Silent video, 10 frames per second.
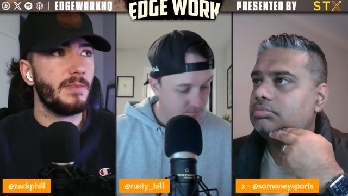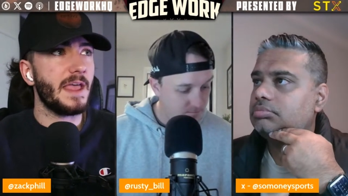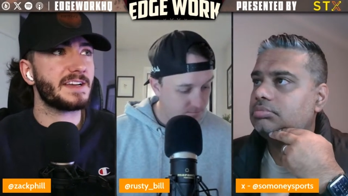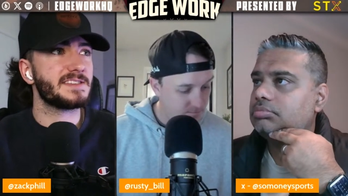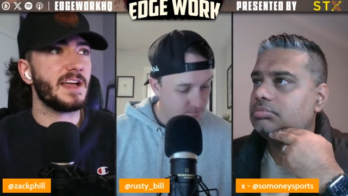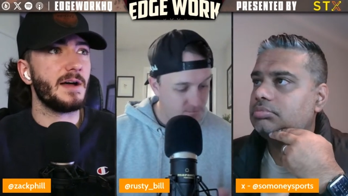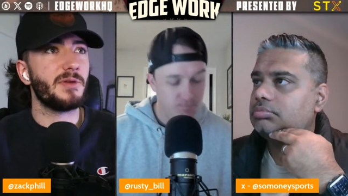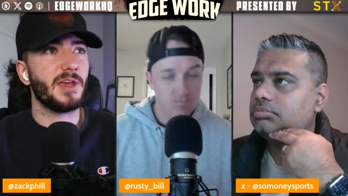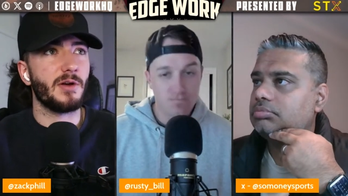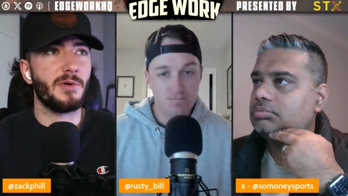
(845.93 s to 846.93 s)
Speaker 1: next up
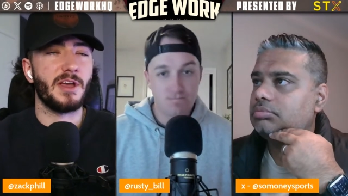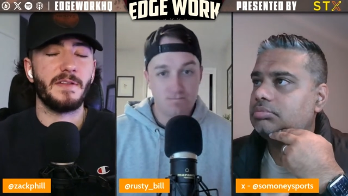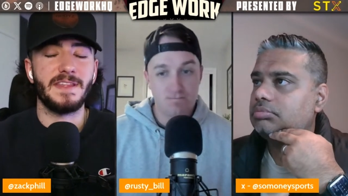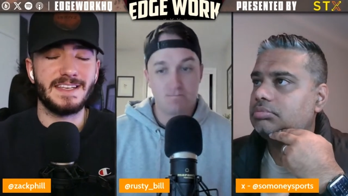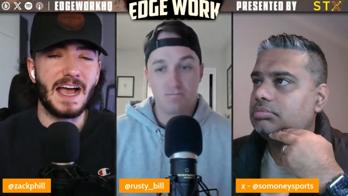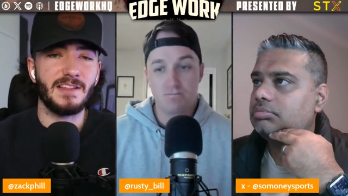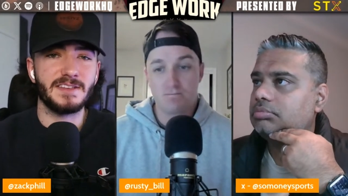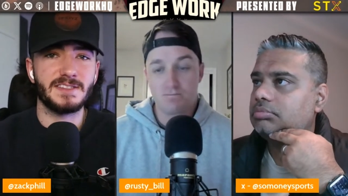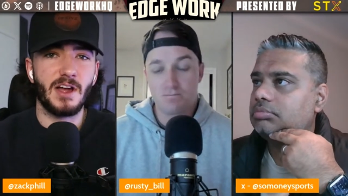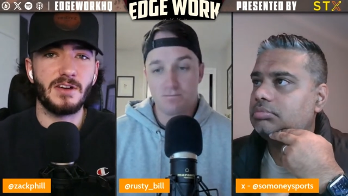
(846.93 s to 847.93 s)
here, we got the
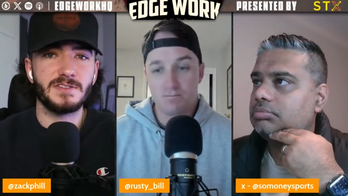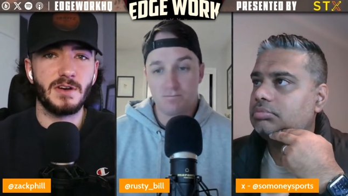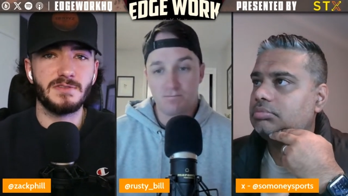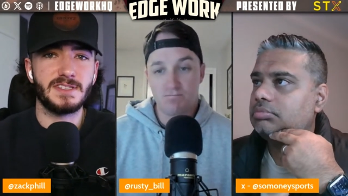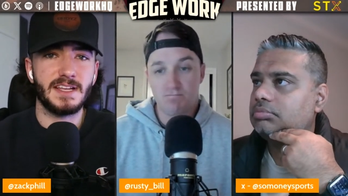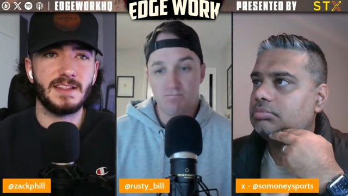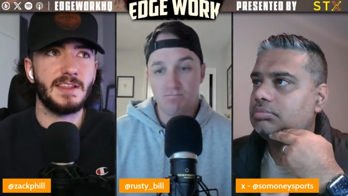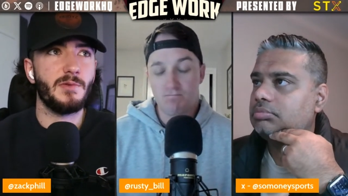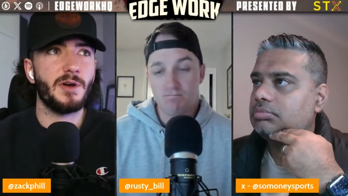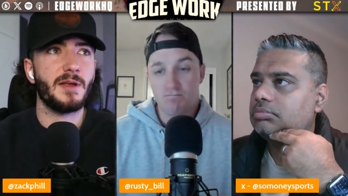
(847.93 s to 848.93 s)
Dallas Stars hosting
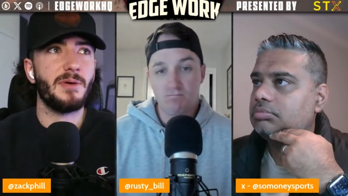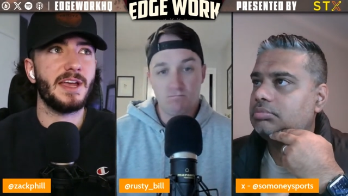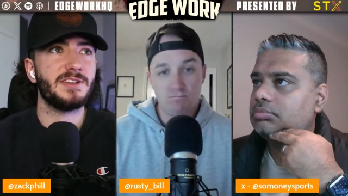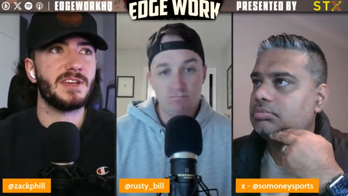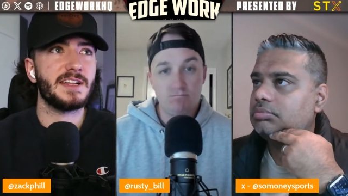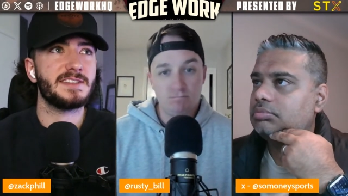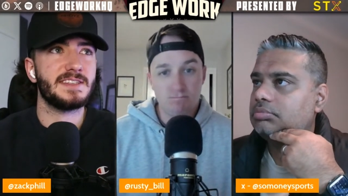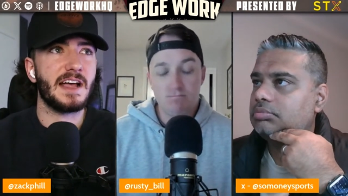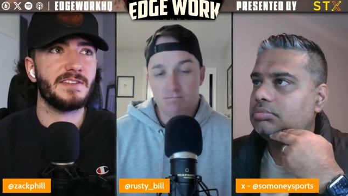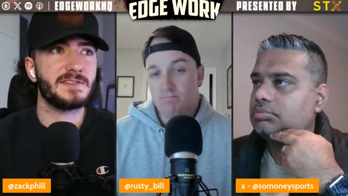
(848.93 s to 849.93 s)
the Winnipeg Jets.
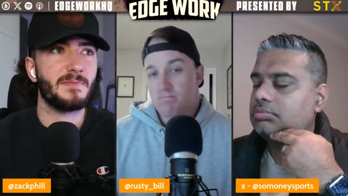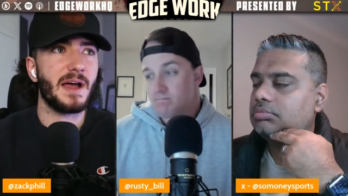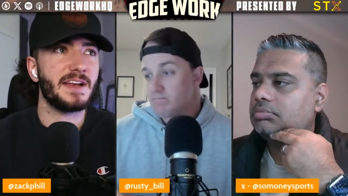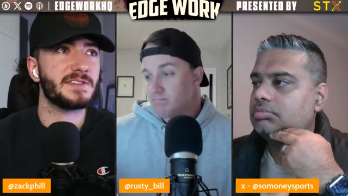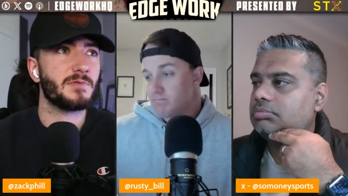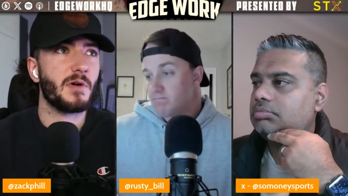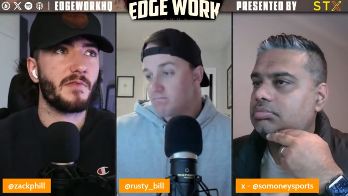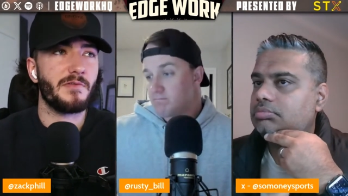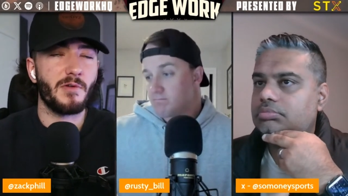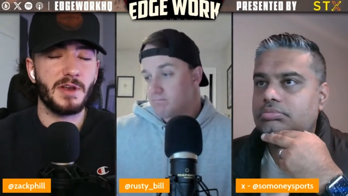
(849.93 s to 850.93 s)
Dallas minus
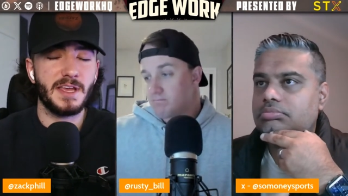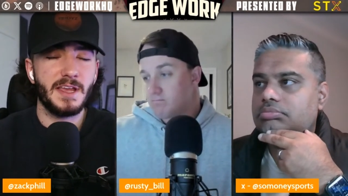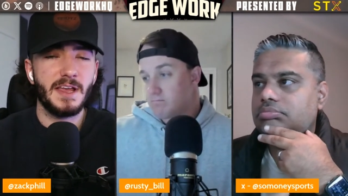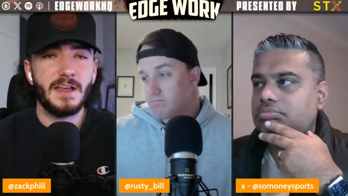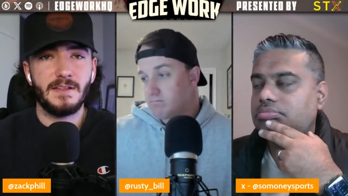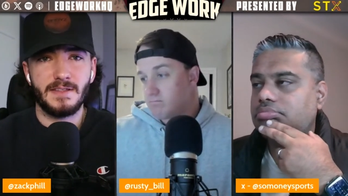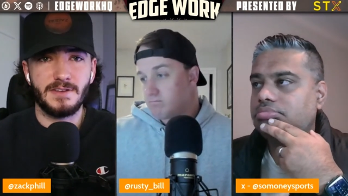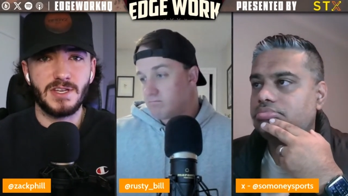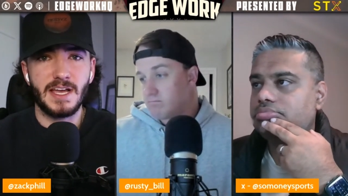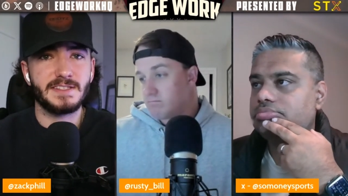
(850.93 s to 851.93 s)
140, the
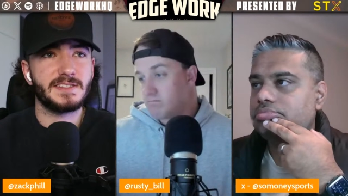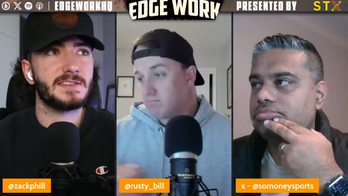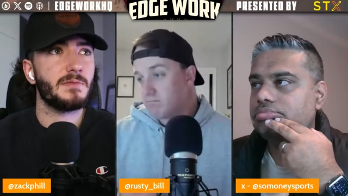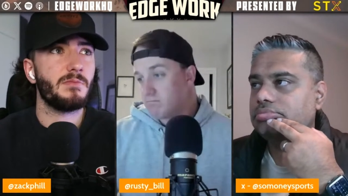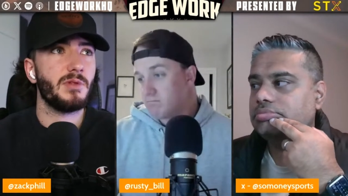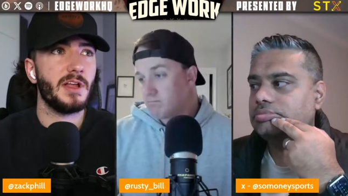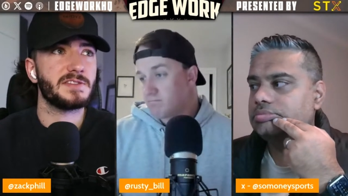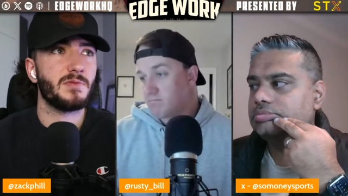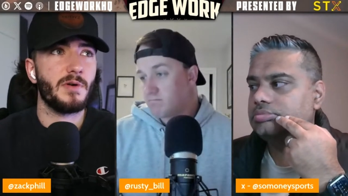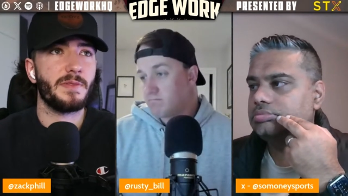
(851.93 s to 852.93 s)
Jets
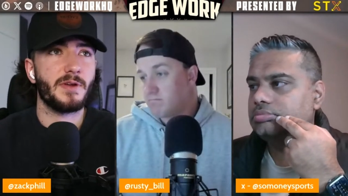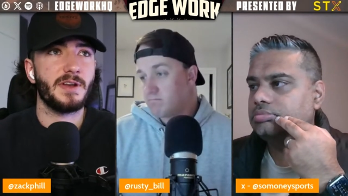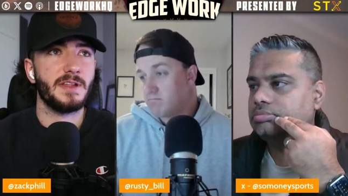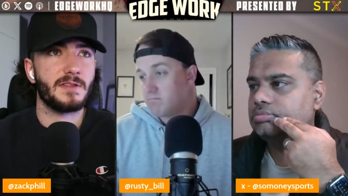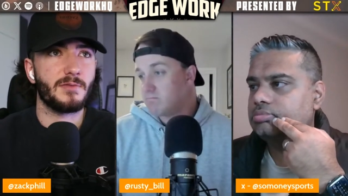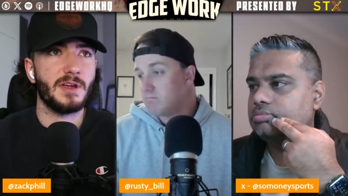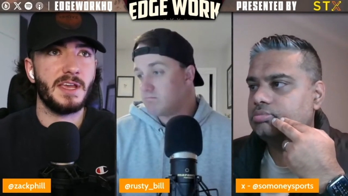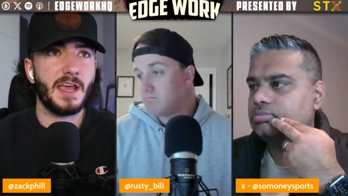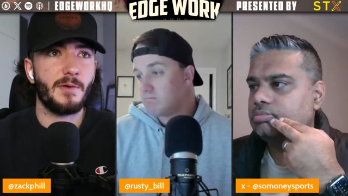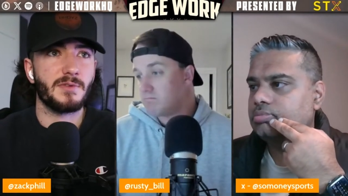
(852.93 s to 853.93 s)
plus
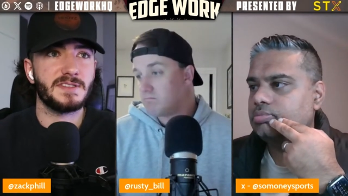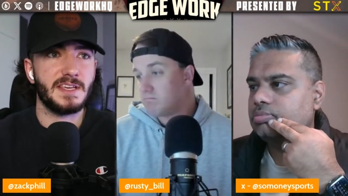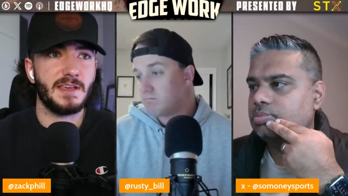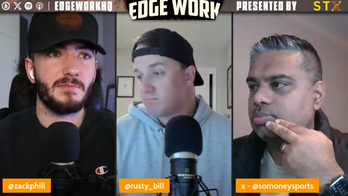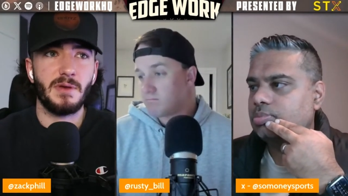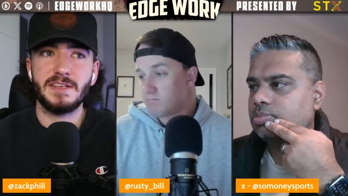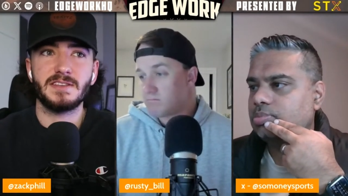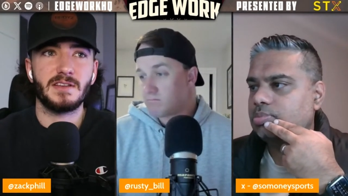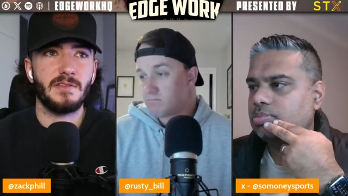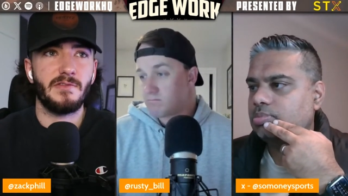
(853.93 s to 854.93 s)
133, and we're seeing
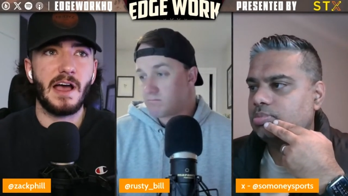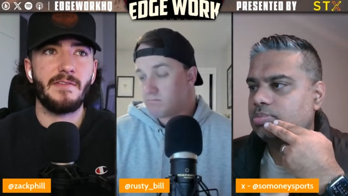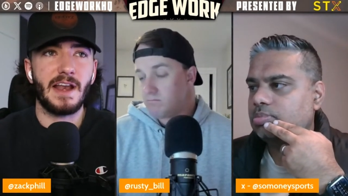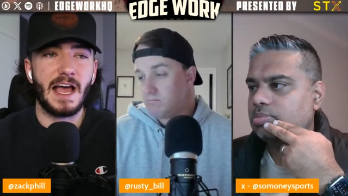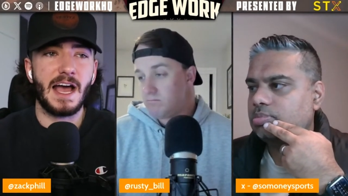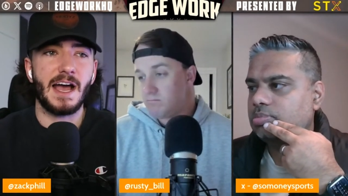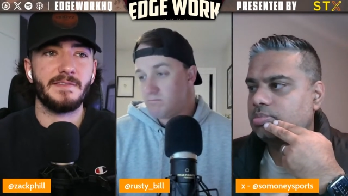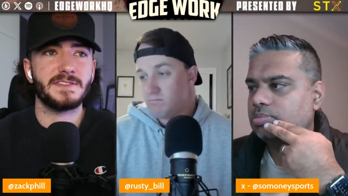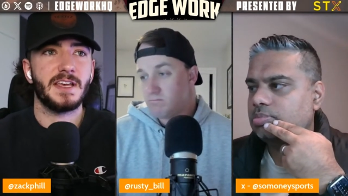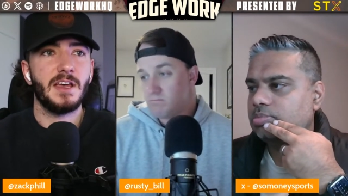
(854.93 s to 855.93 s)
basically five and a
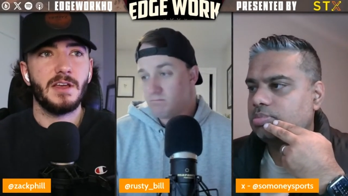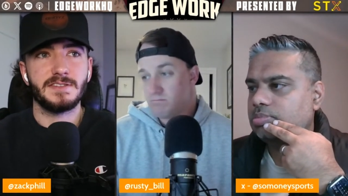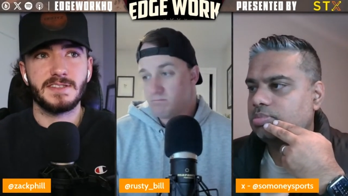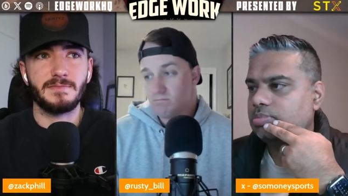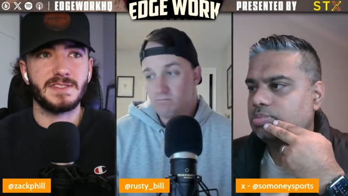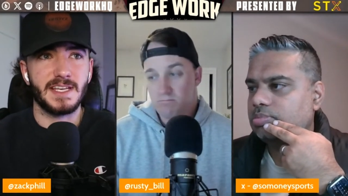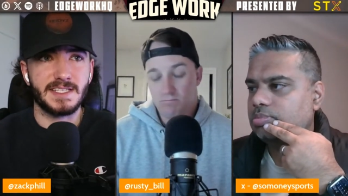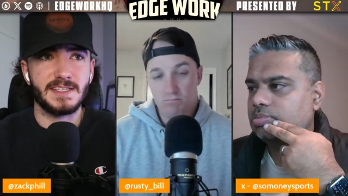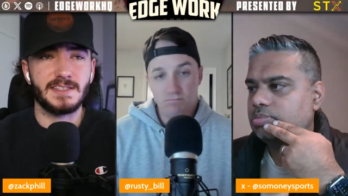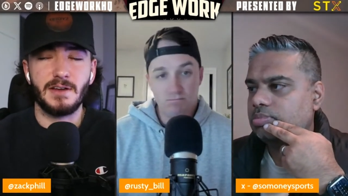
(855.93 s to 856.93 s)
halfs, some
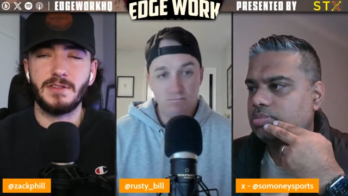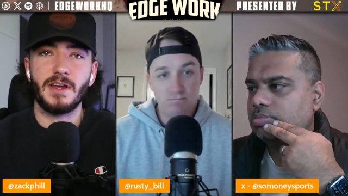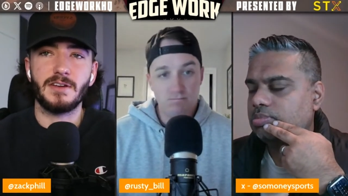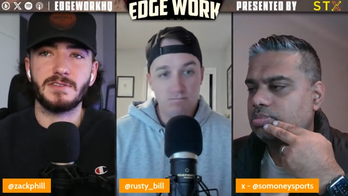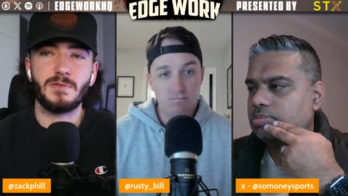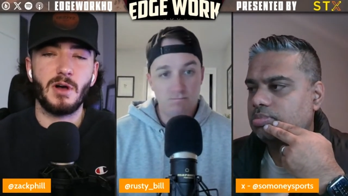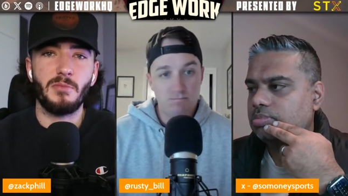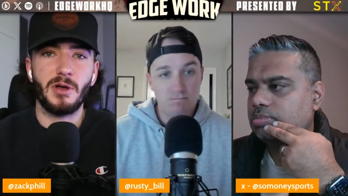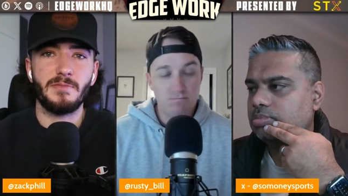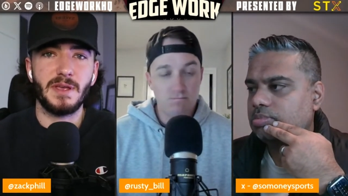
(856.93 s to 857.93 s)
sixes out there as well,
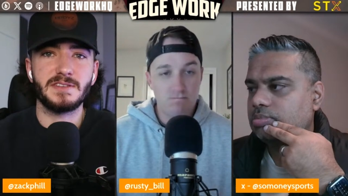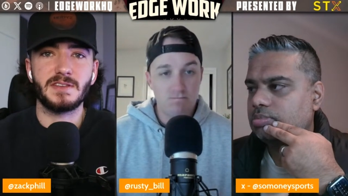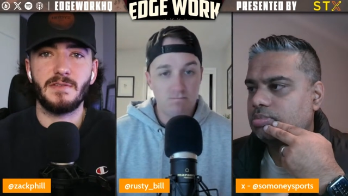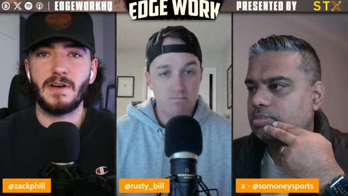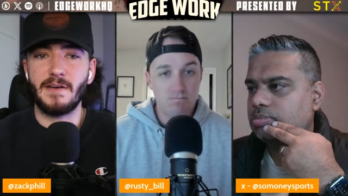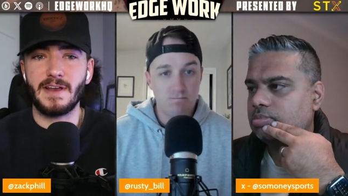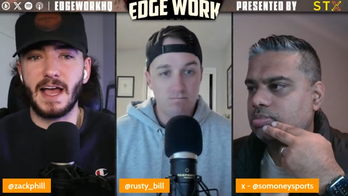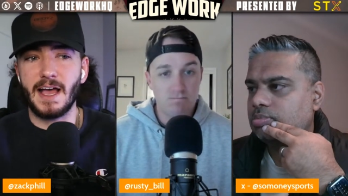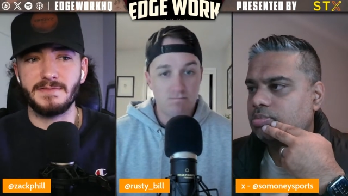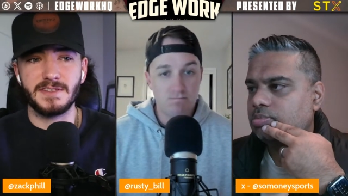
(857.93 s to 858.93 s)
but basically five and a
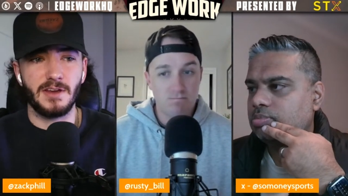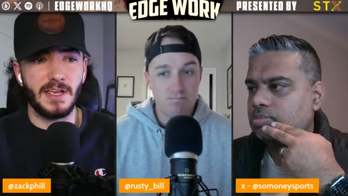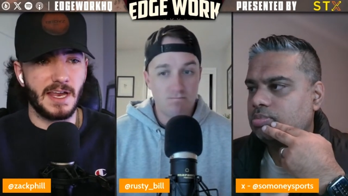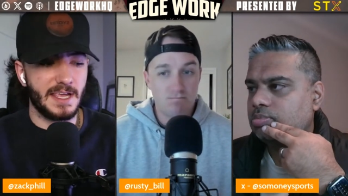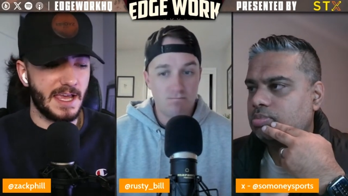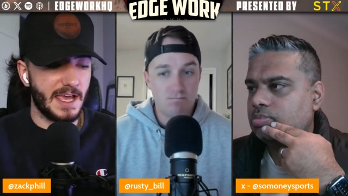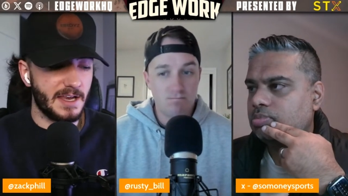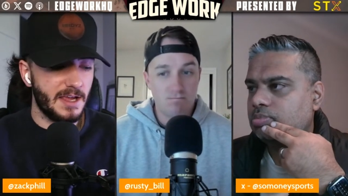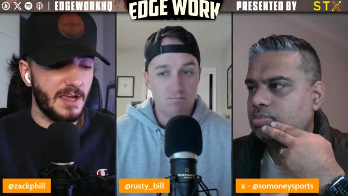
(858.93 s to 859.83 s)
halfs here yet again.